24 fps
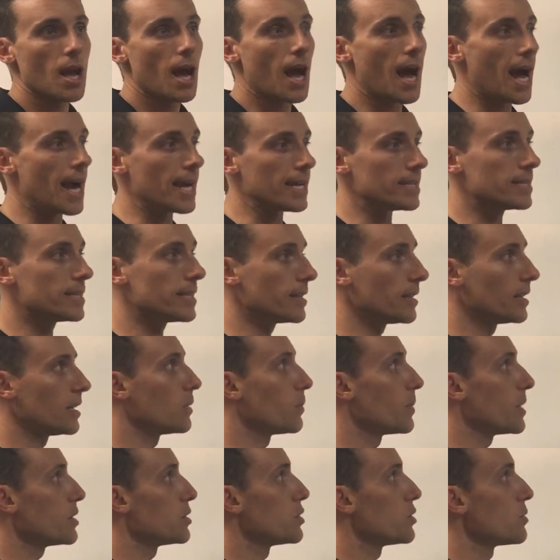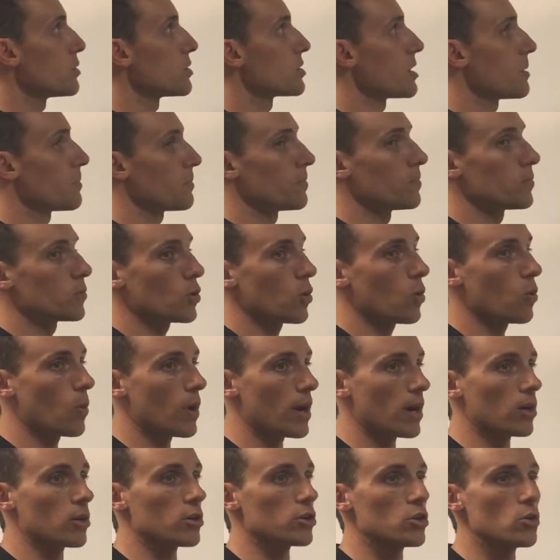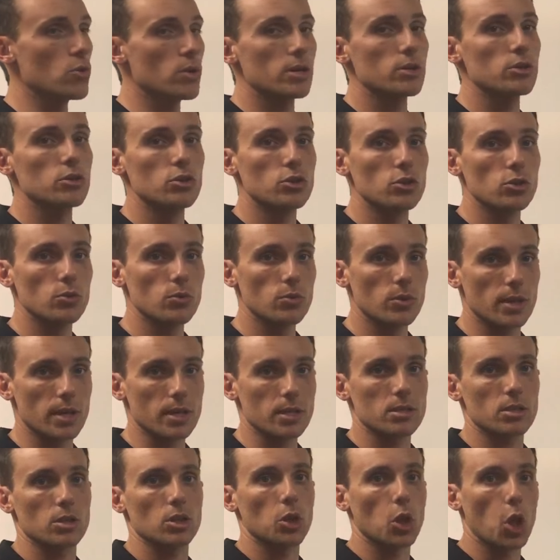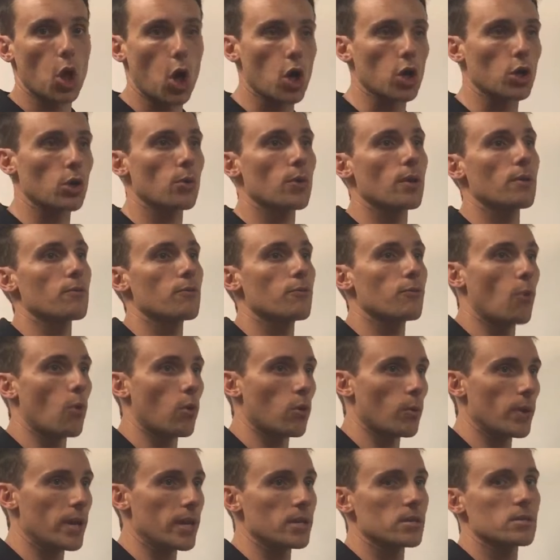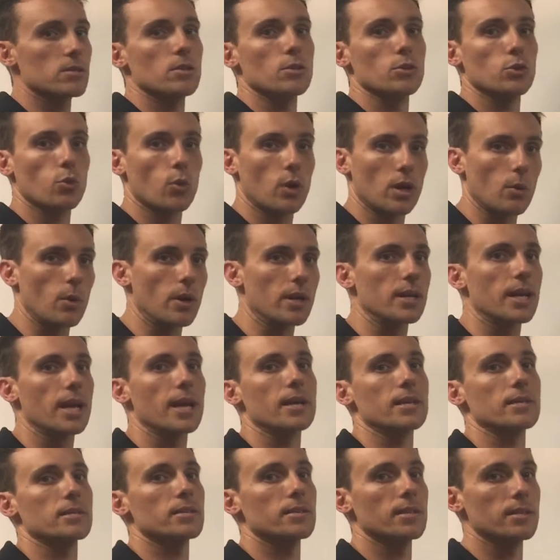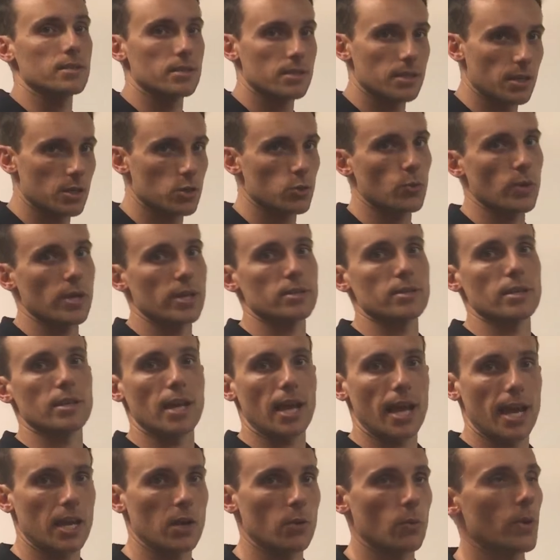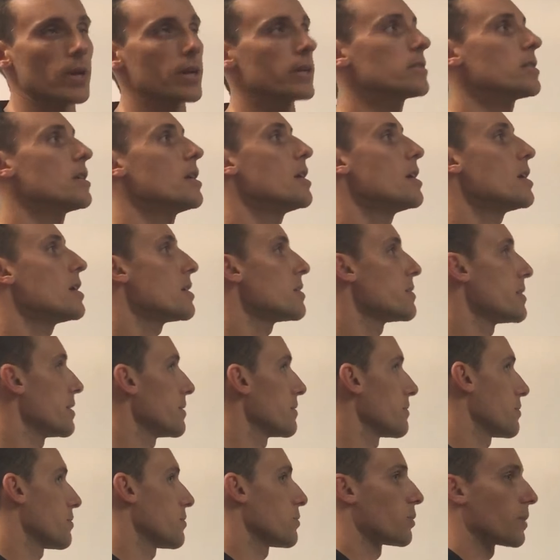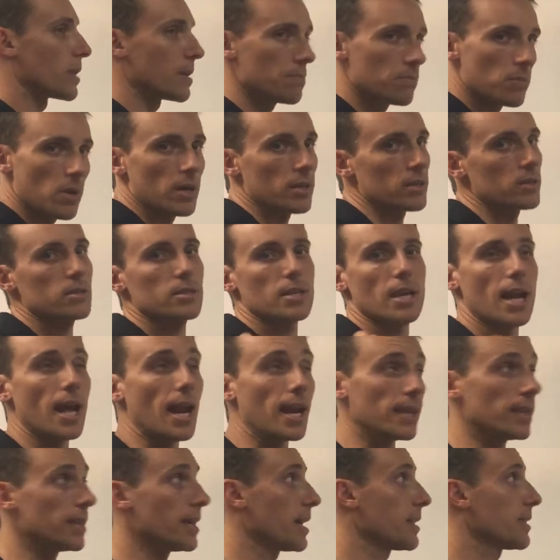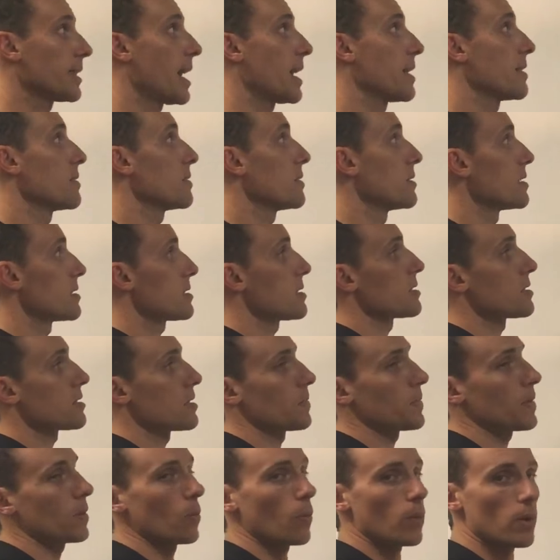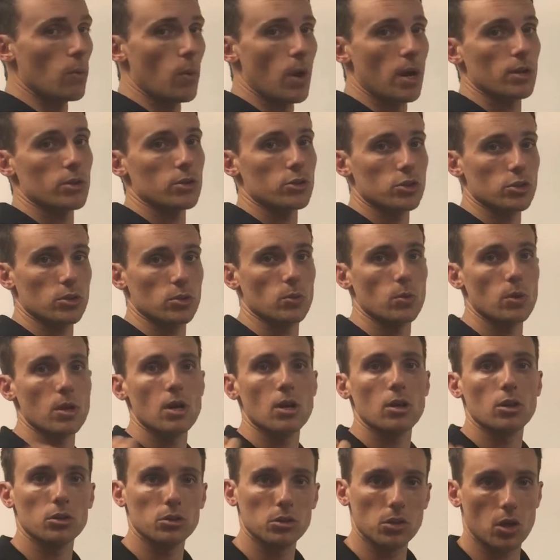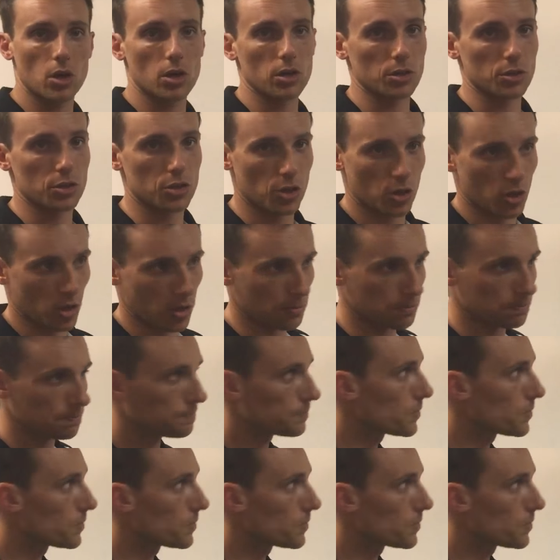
Ideally, we do something to where you can do this longer than 4 weeks, than 21 days, than 6 weeks, than 8 weeks, than 3 months, anything like that. This is something we want to do long-term.